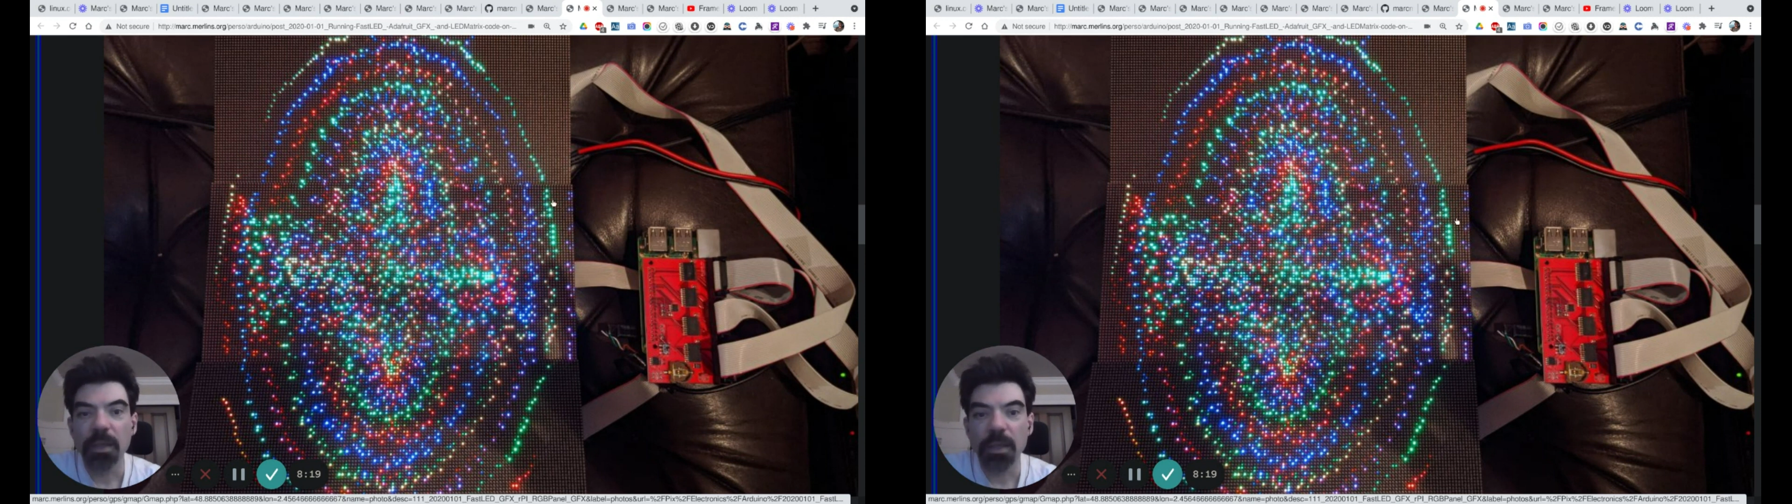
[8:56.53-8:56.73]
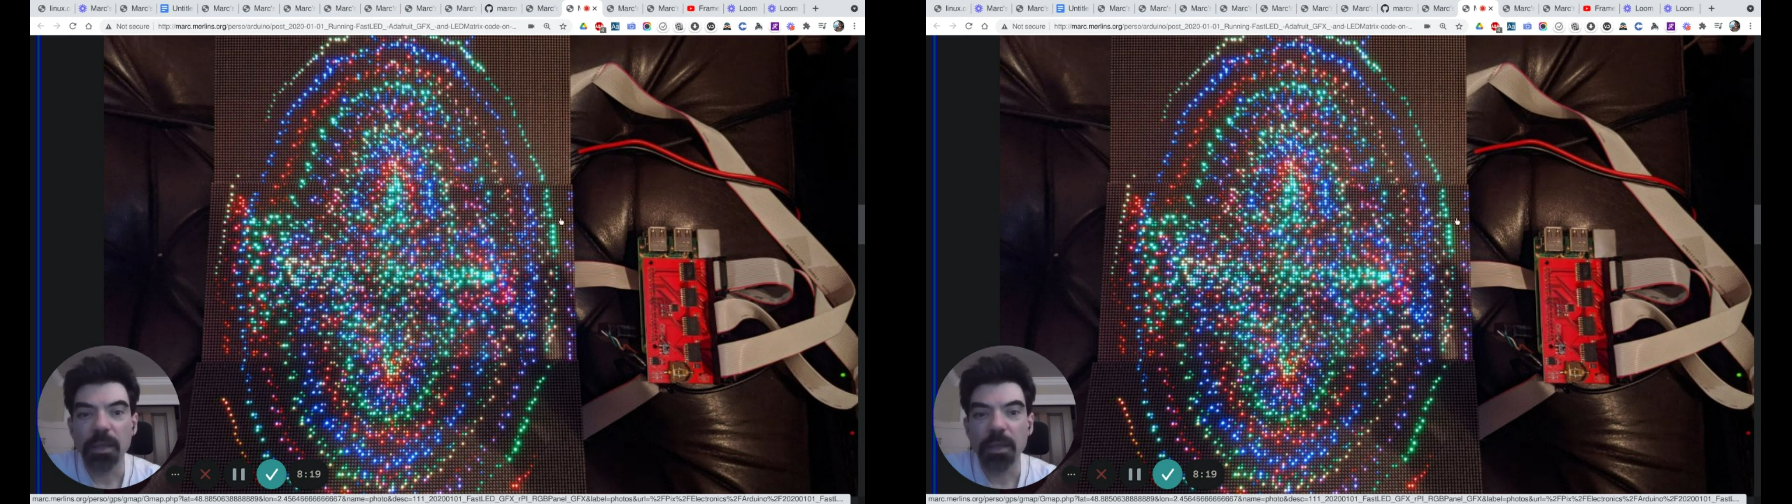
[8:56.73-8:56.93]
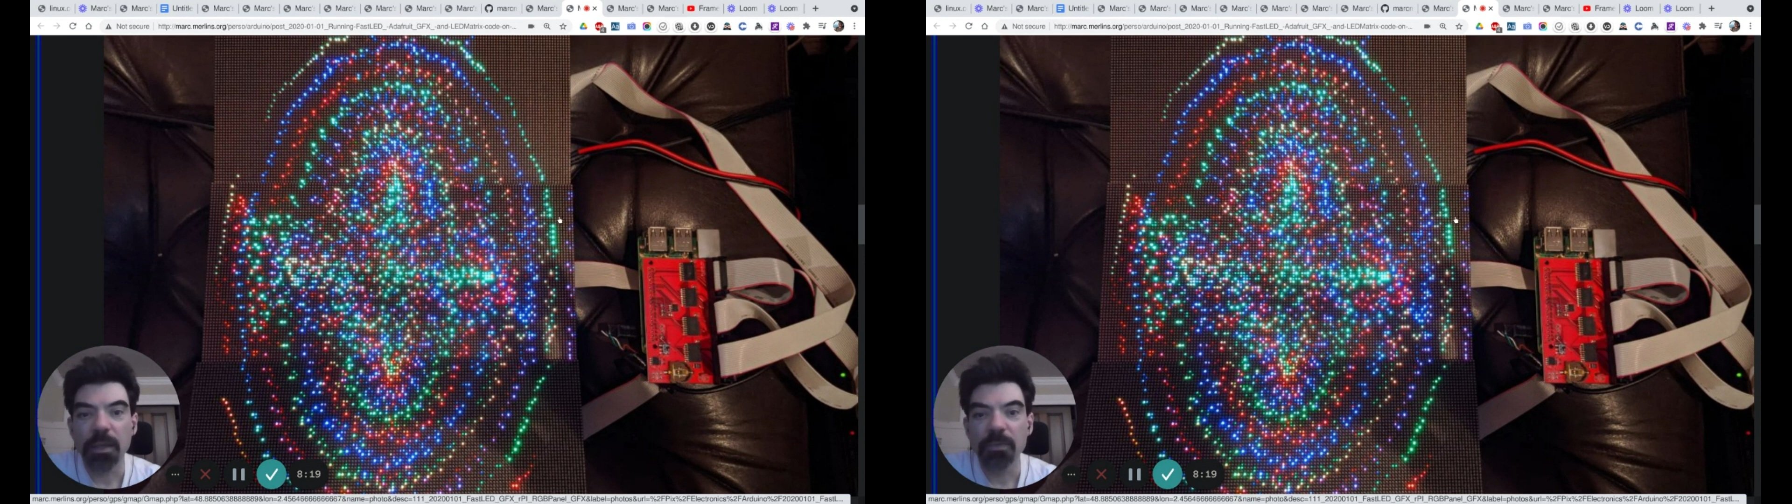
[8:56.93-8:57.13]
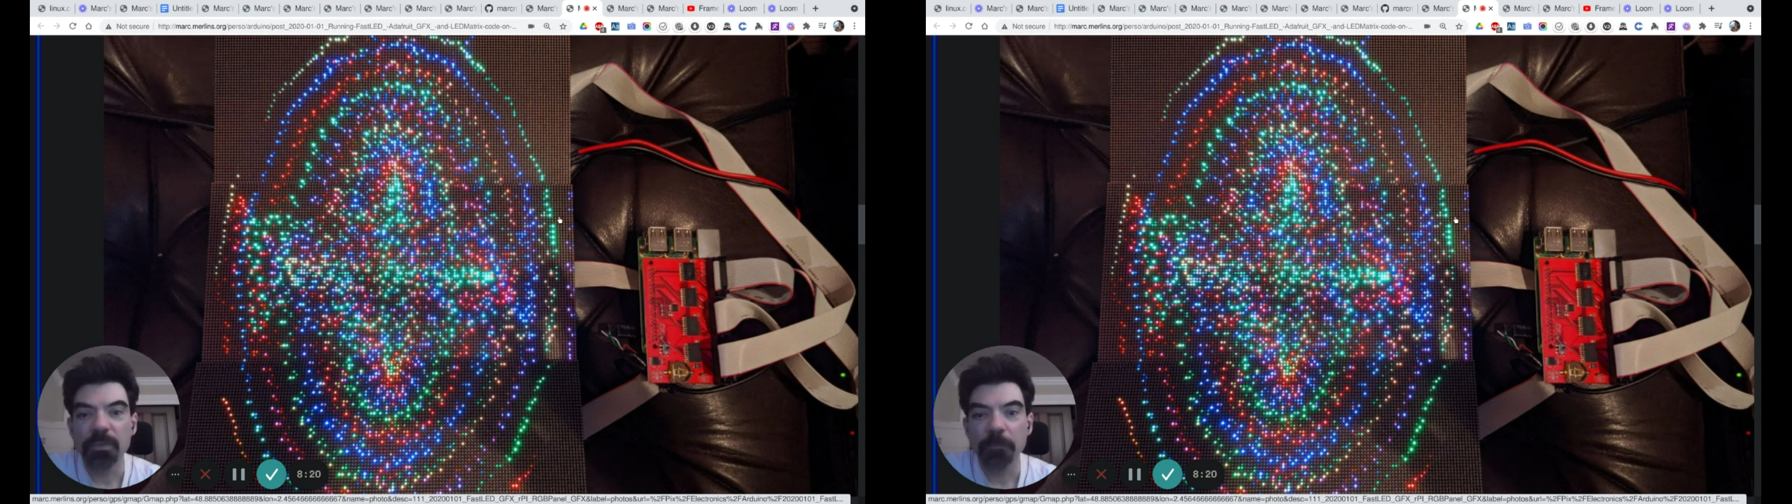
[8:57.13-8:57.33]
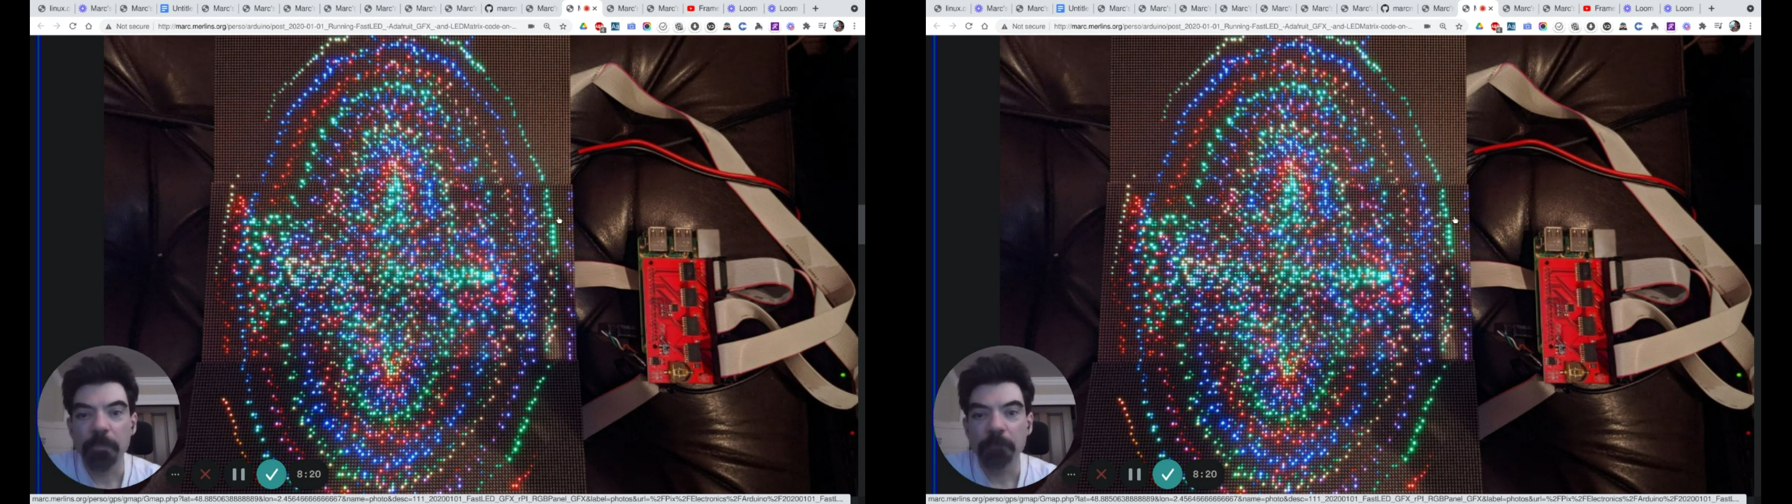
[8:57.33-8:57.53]

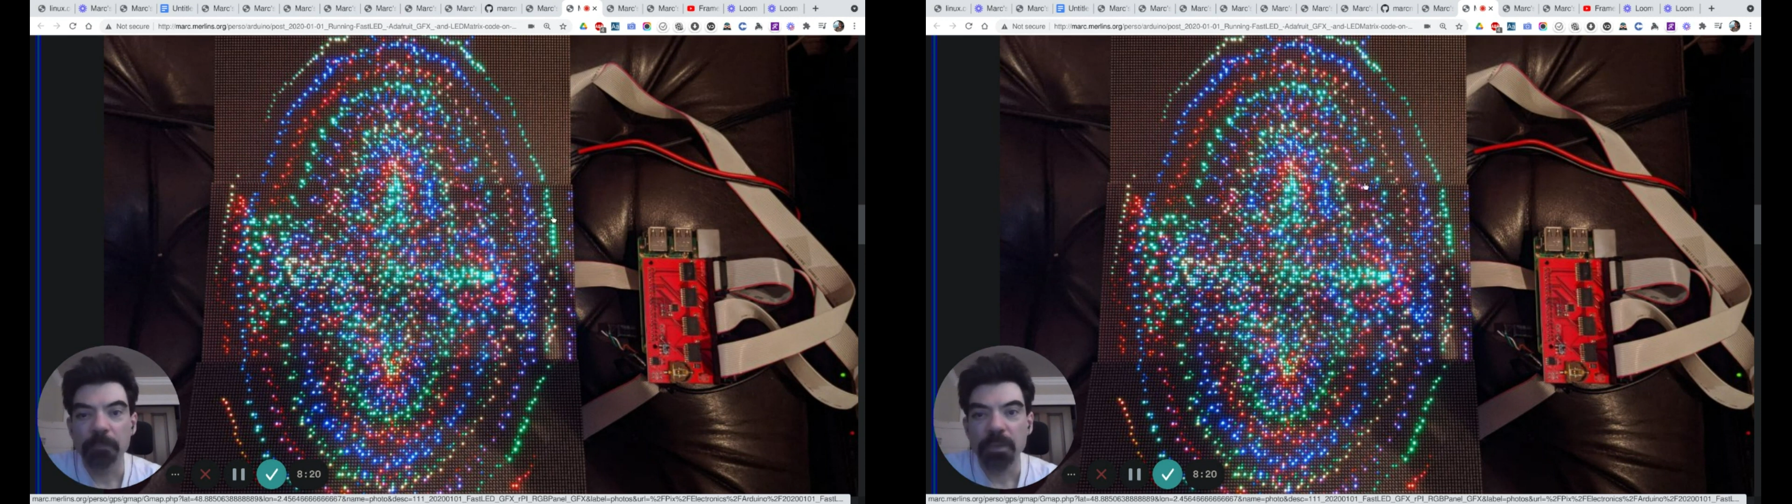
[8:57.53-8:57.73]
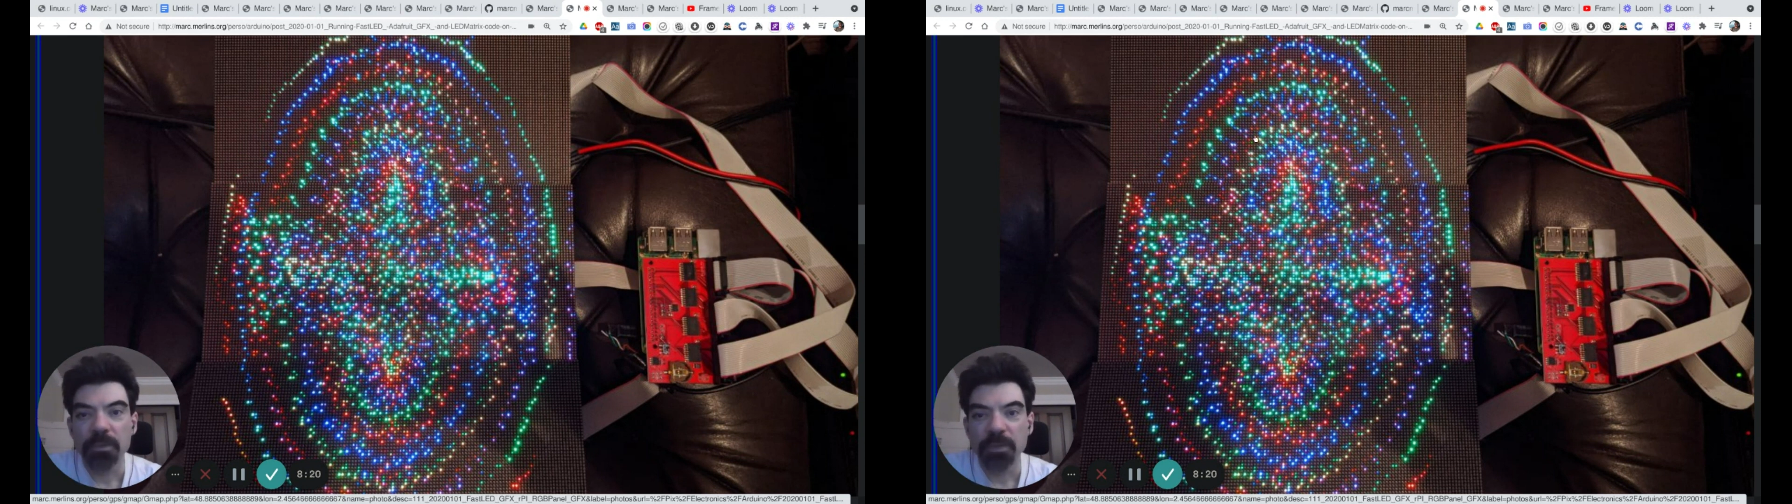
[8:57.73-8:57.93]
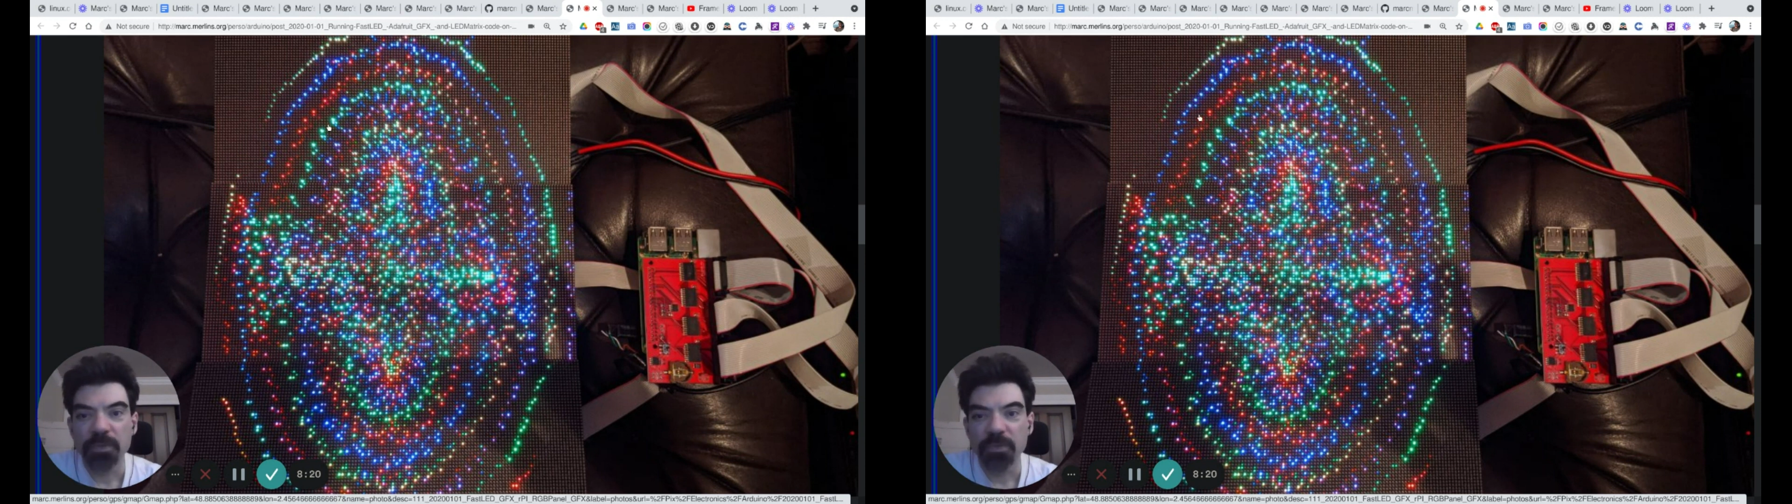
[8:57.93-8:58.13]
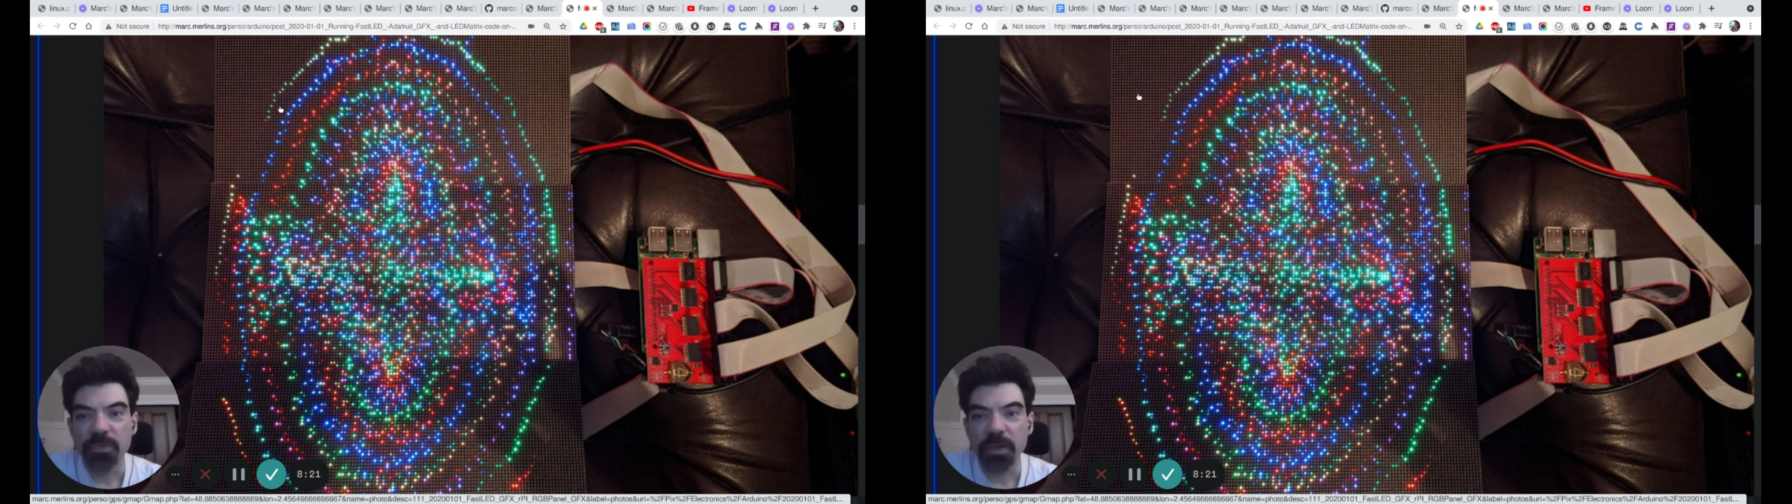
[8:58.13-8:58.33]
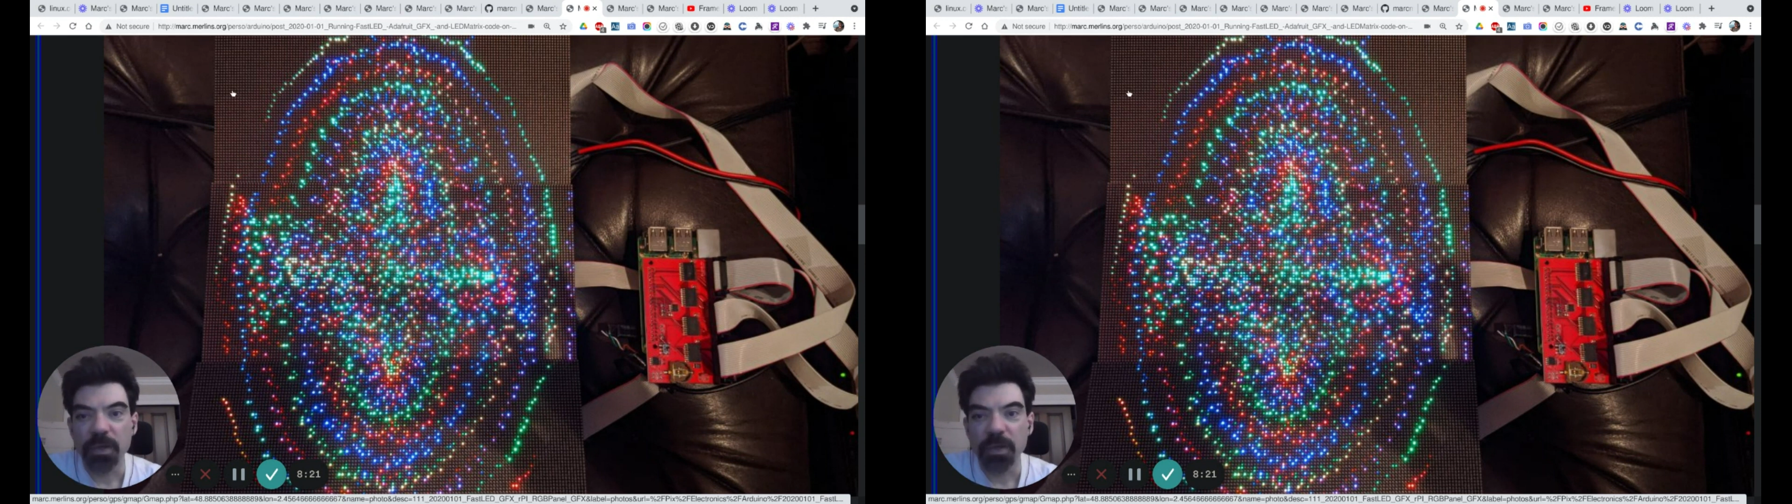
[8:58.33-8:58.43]
And this is